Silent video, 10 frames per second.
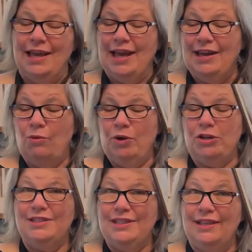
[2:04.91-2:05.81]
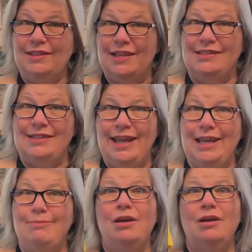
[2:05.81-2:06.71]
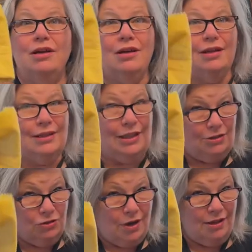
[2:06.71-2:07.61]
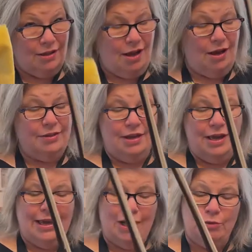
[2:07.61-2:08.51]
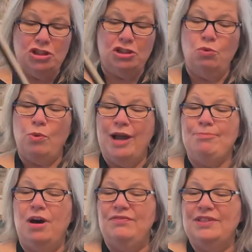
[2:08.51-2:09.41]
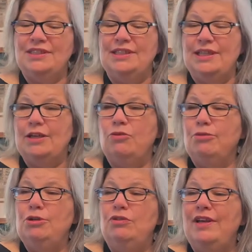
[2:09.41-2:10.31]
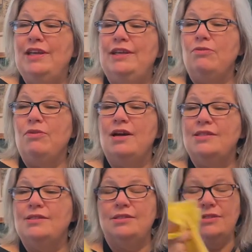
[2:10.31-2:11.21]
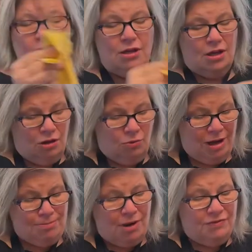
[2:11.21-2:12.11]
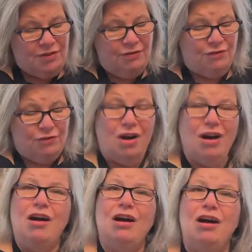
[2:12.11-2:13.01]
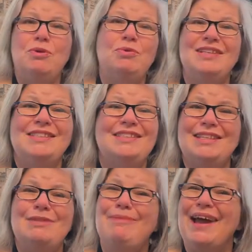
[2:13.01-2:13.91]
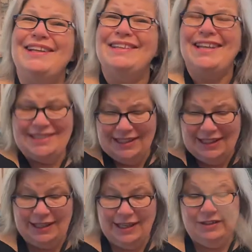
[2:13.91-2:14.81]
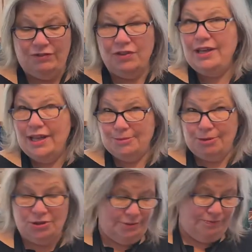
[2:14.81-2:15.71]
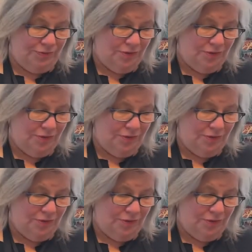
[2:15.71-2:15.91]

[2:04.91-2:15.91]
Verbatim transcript: And I want you to take that same clean, dry cloth, and I want you to wipe off the stick, remove any rosin, wipe off the frog. We wanna send it back nice and clean for the next person.